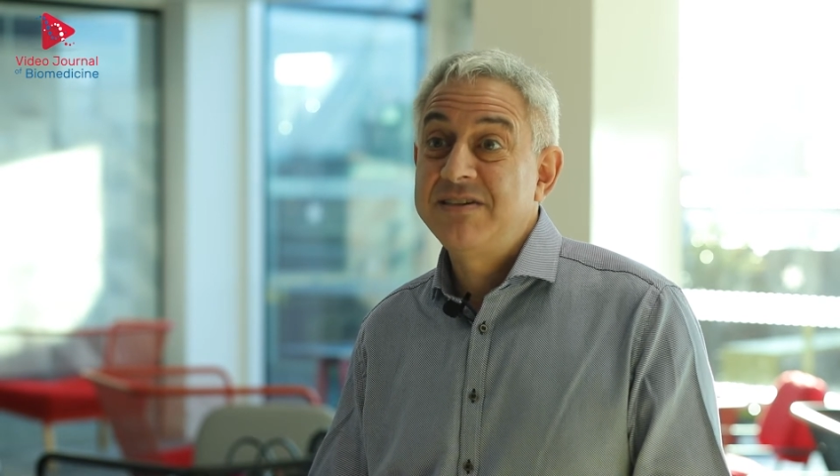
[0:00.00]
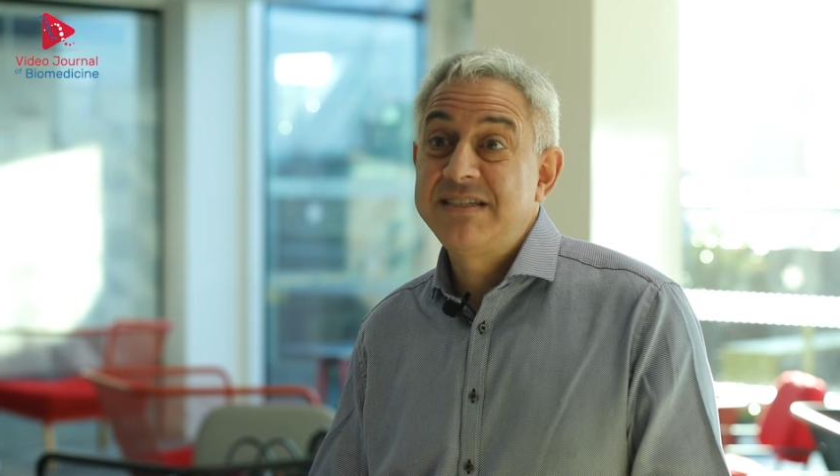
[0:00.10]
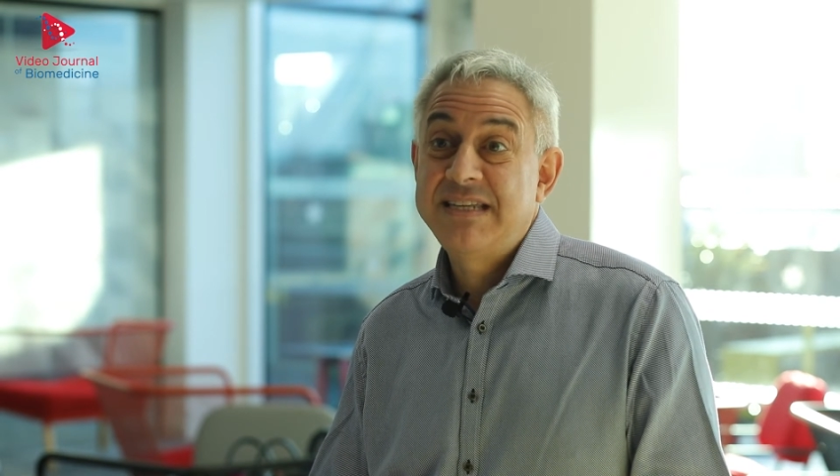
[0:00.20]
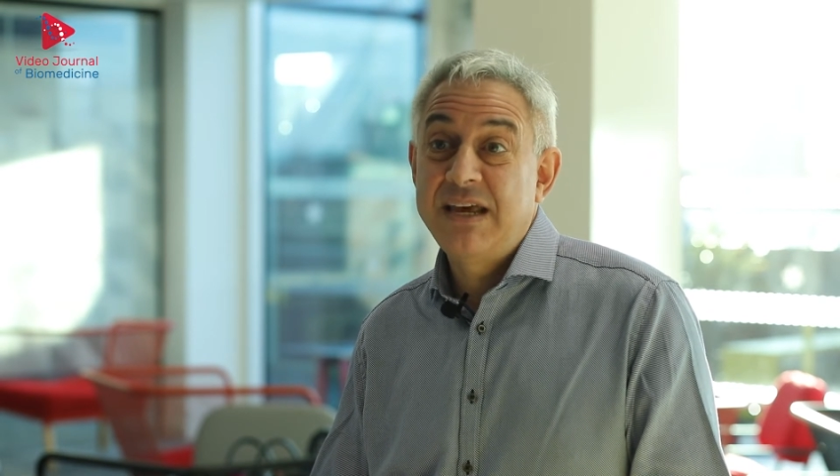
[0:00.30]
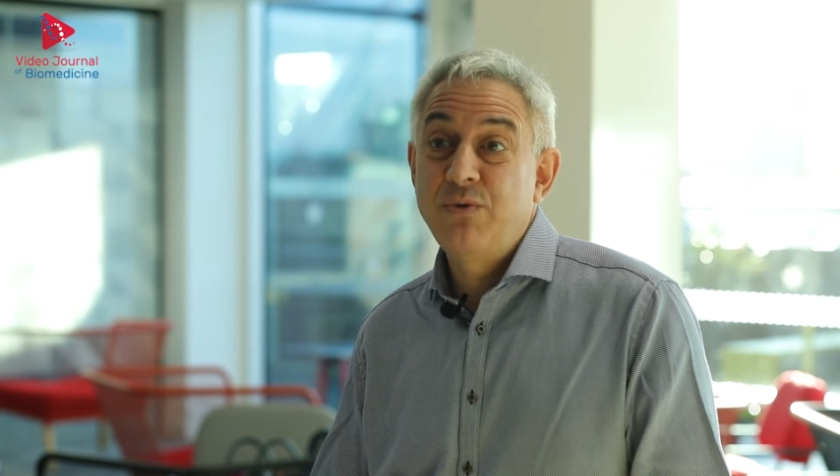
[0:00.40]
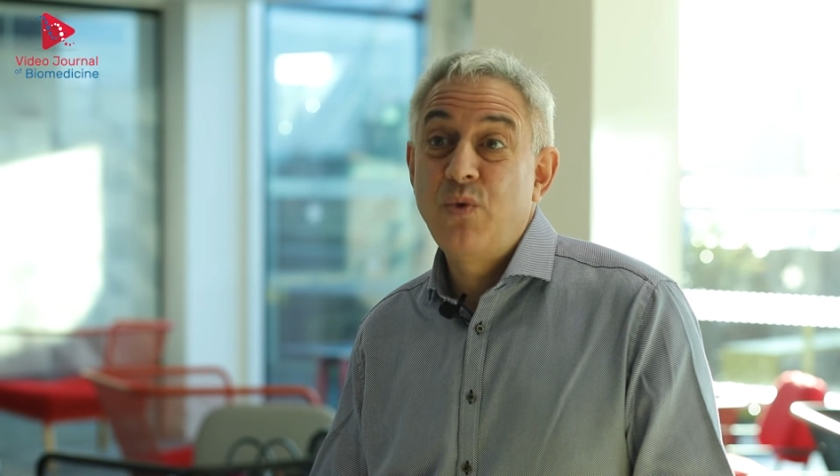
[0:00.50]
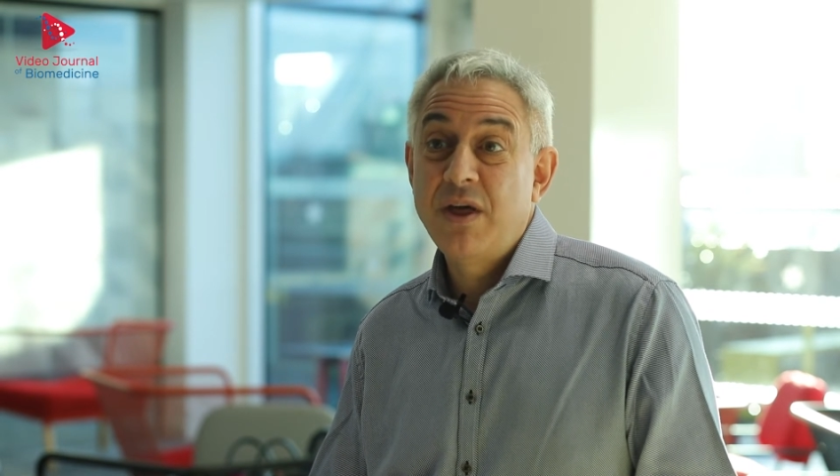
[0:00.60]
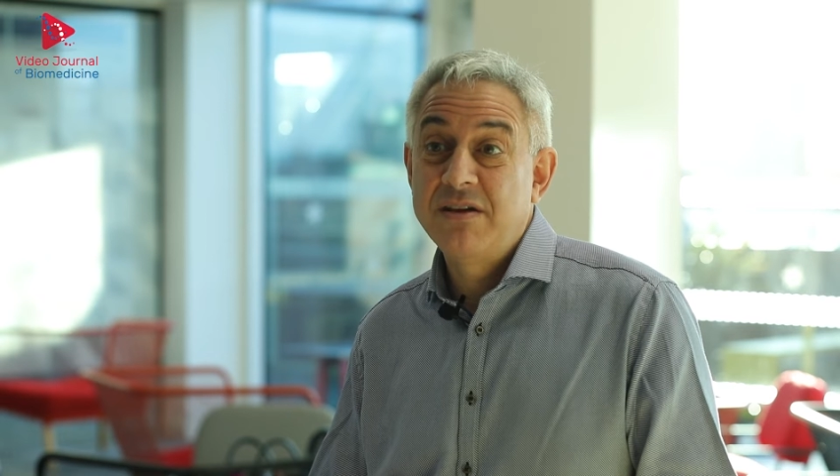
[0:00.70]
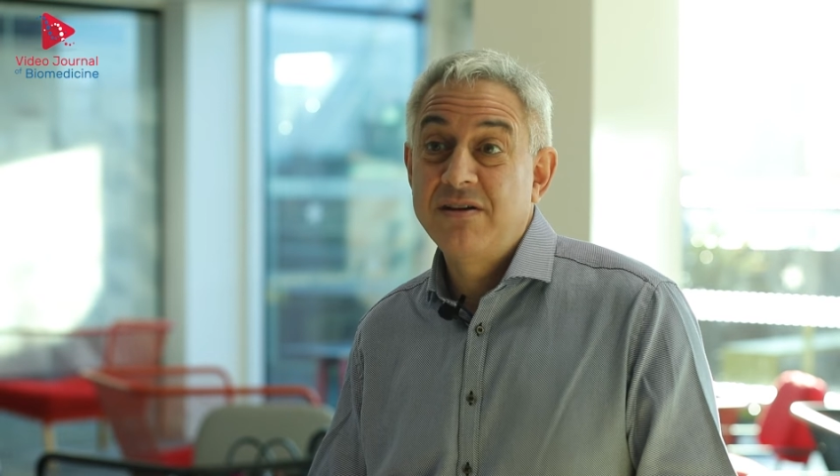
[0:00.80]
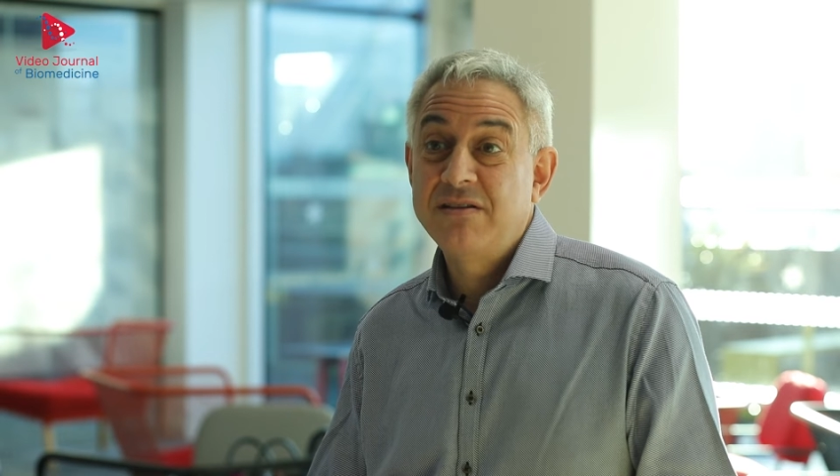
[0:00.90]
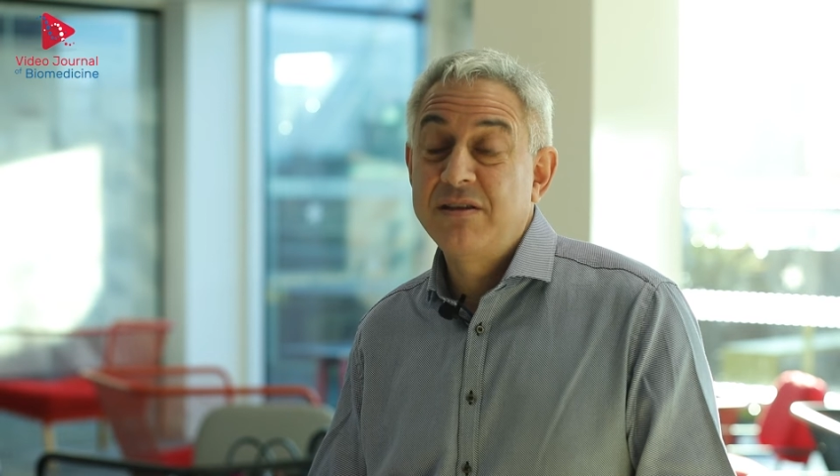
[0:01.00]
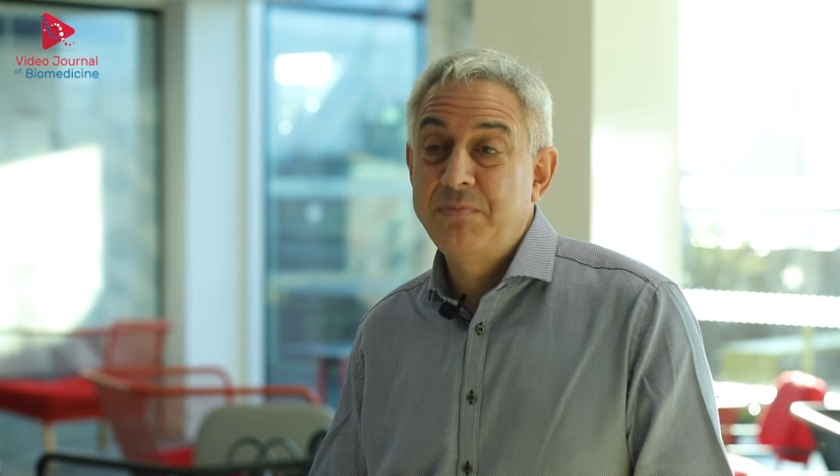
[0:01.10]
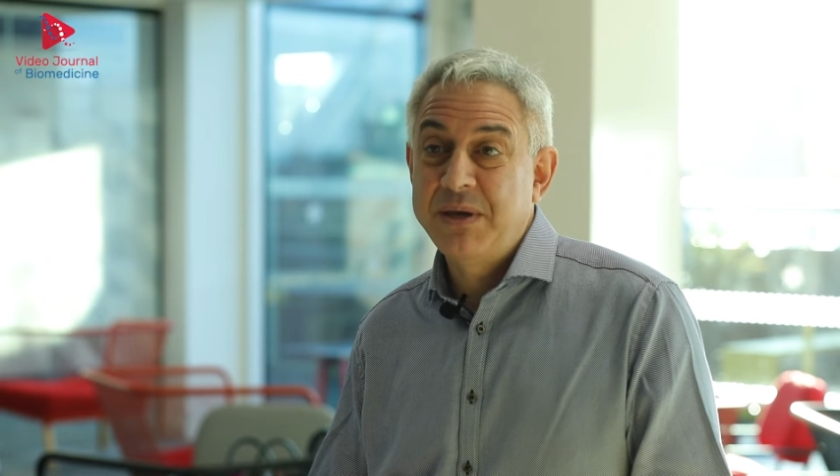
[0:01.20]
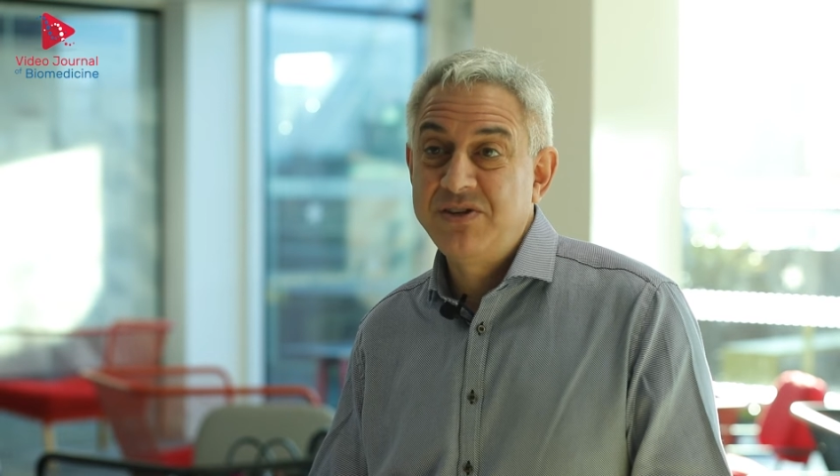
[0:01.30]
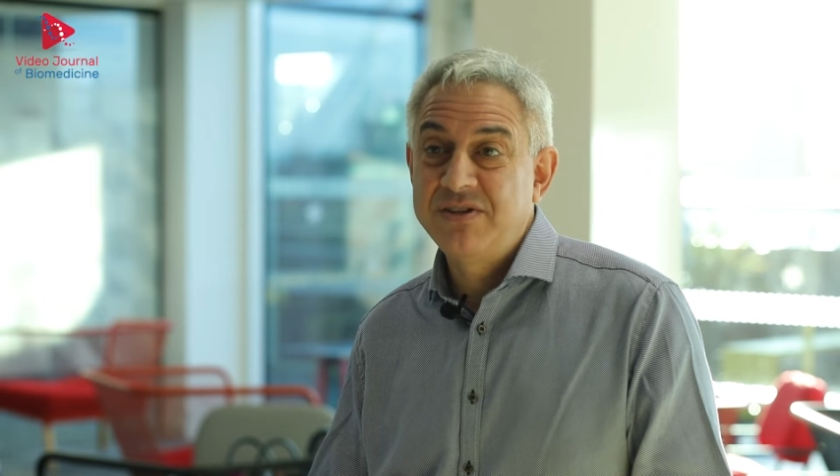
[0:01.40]
say whether the
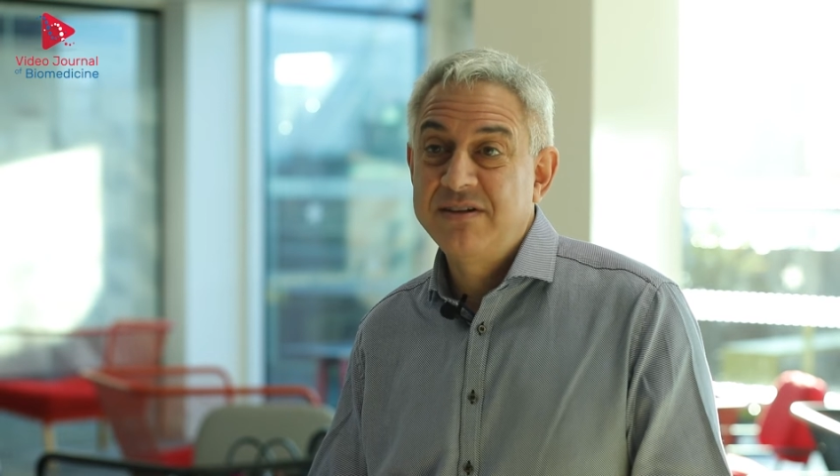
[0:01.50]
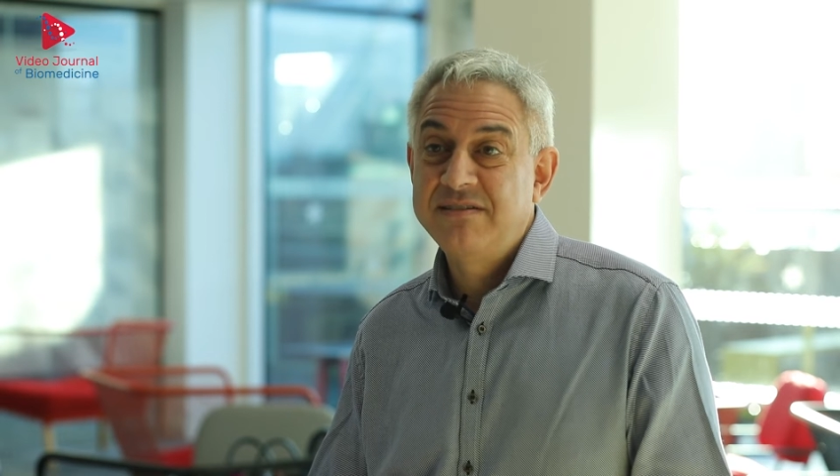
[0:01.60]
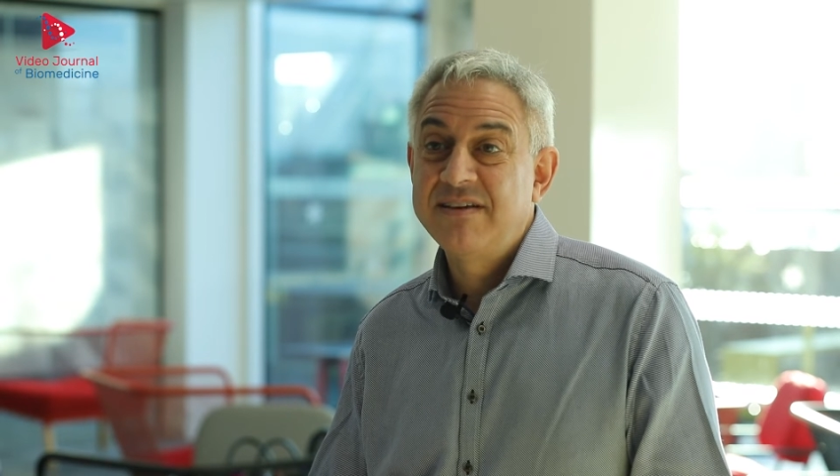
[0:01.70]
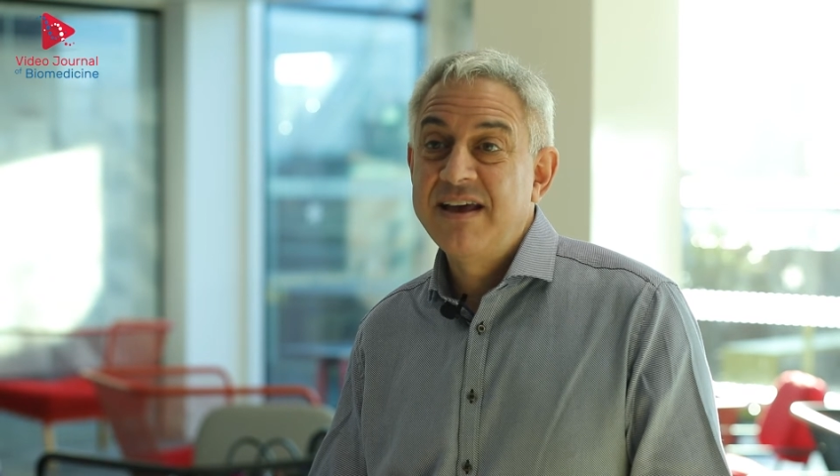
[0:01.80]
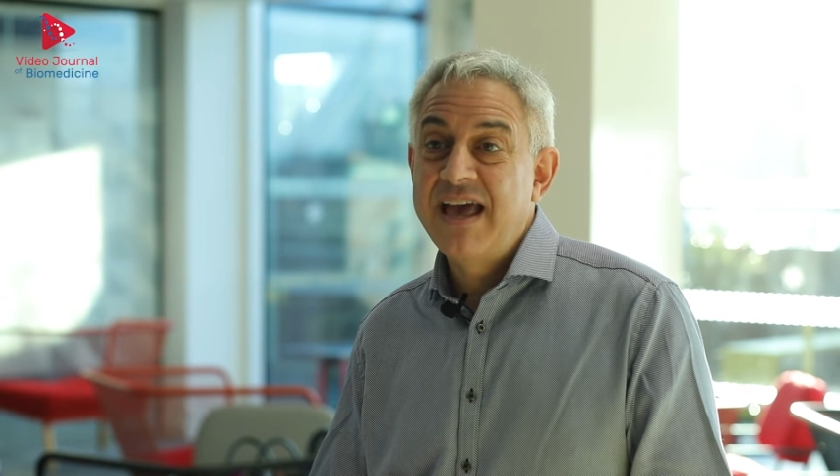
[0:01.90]
patient